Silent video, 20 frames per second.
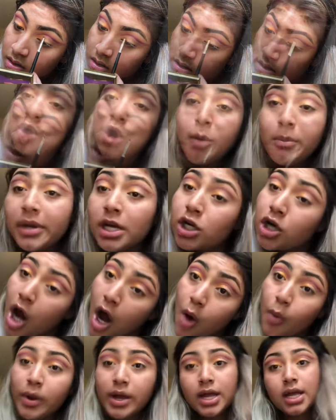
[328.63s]
We're gonna be
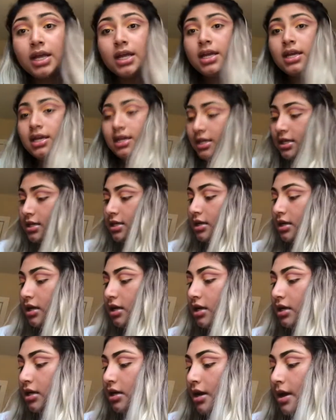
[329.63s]
glowing.
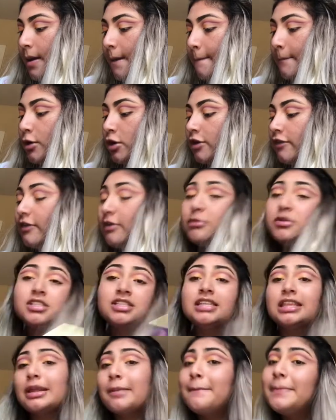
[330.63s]
Porque vamos a
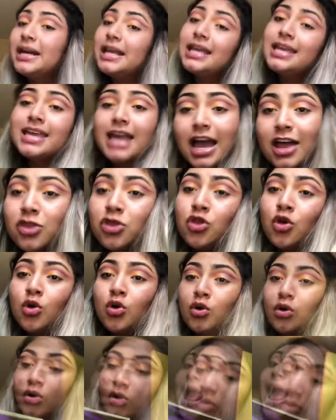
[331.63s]
estar
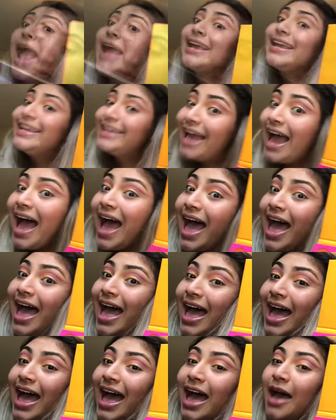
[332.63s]
brillando.
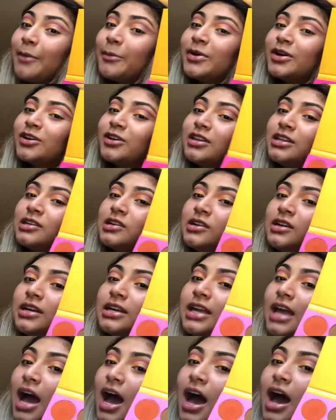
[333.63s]
Ya. Voy con el color
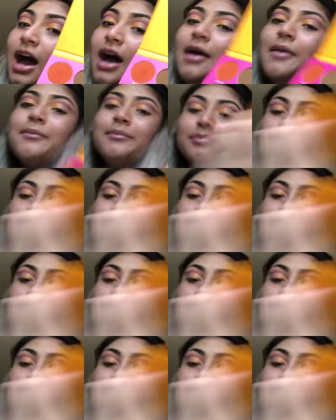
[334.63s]
ya.